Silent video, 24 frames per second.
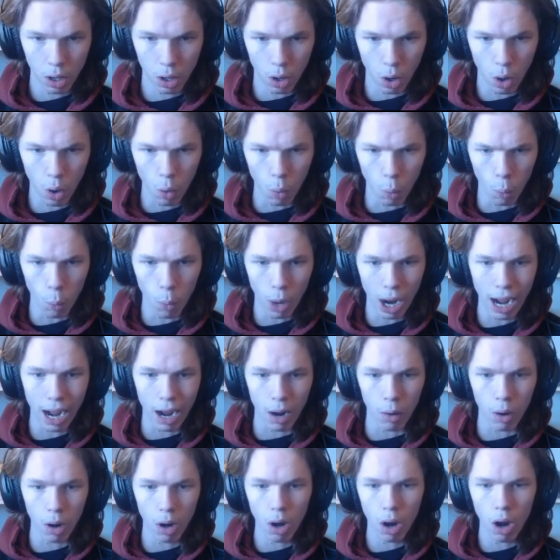Oh
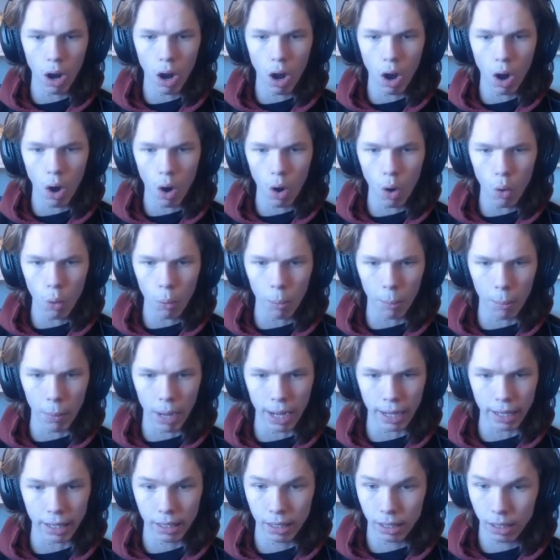wow! Oh
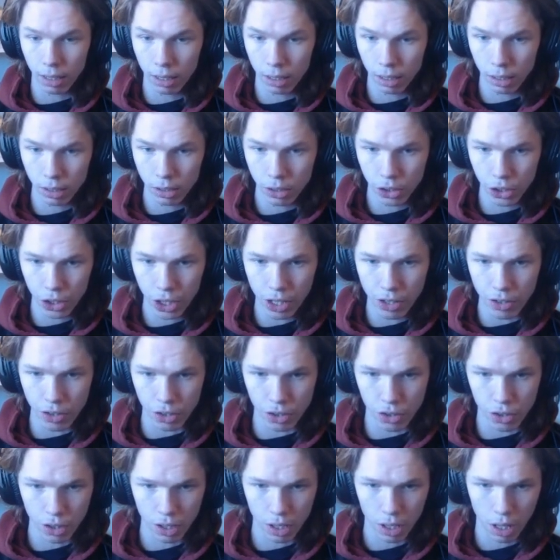my
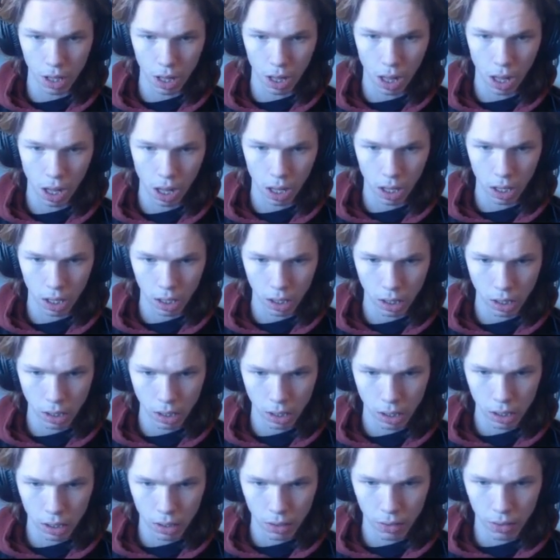Jesus!
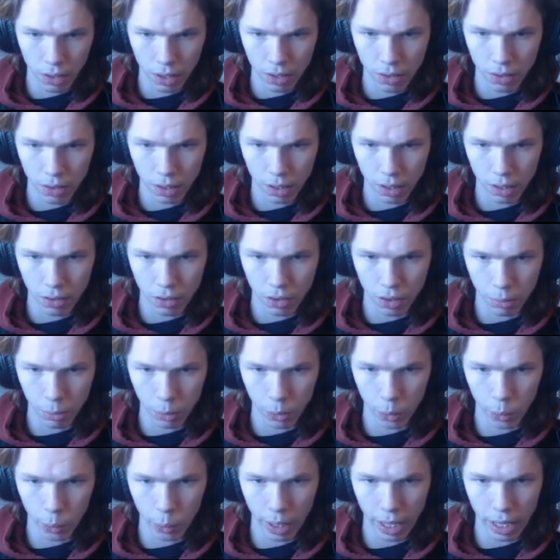This is some
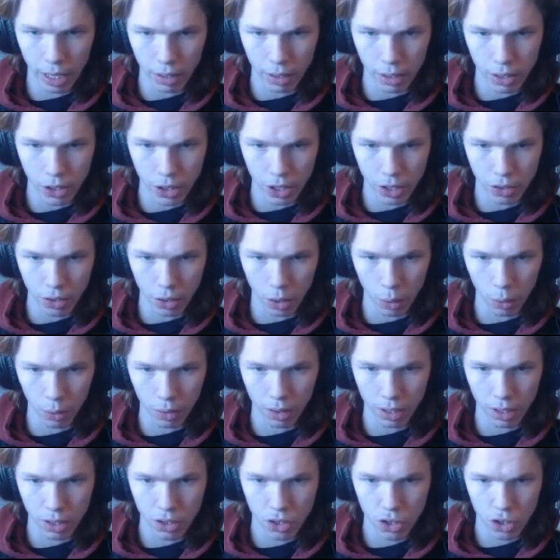great RNG. So
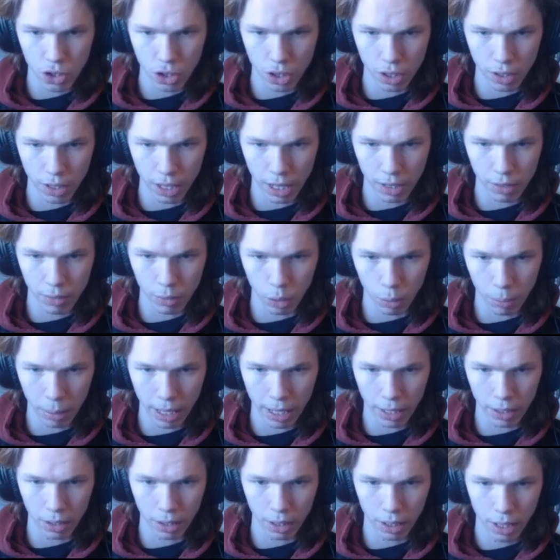this dance floor
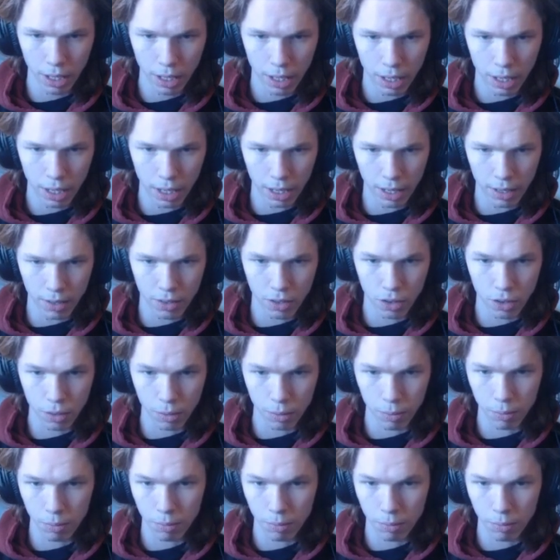pattern is,